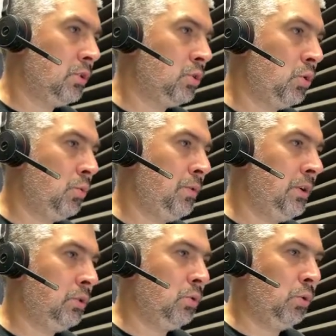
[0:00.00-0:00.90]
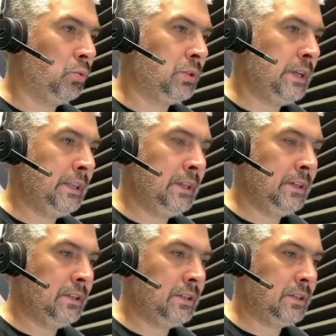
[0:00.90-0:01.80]
So we need to go to
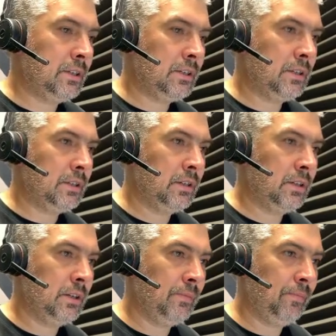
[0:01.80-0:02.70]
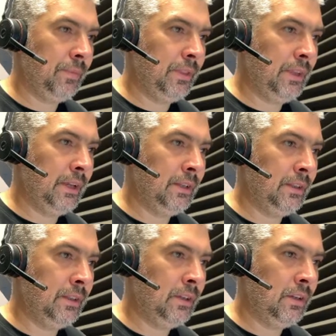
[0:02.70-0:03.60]
settings, then
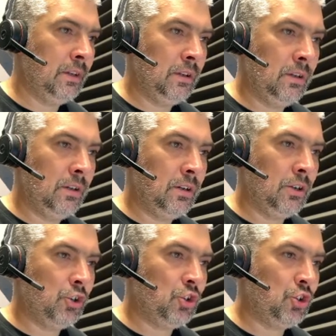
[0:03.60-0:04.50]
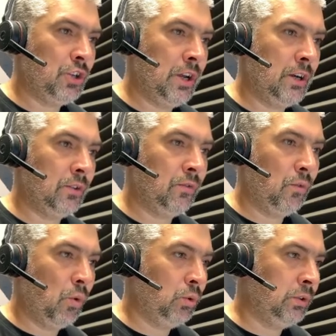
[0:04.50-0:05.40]
shared
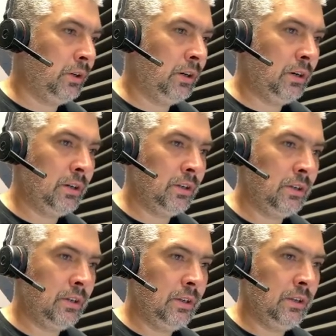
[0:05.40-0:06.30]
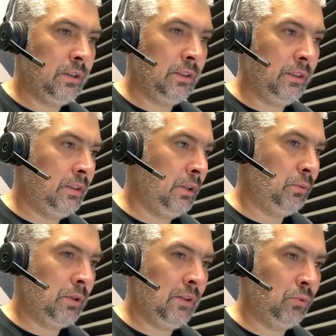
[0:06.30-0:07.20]
folder, then
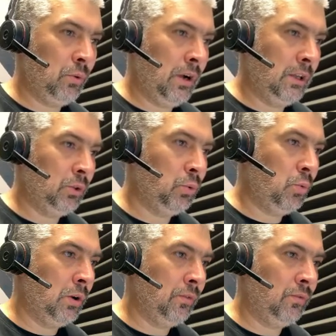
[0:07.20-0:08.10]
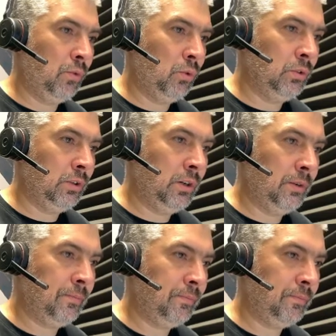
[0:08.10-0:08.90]
we have to add to one folder.